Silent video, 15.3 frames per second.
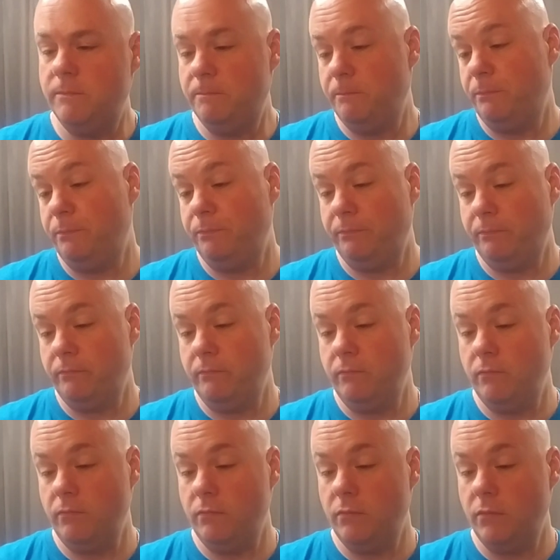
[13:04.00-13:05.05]

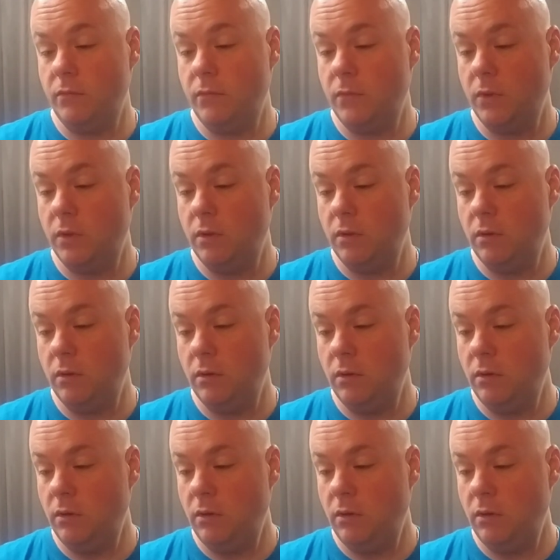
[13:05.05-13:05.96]
(silence)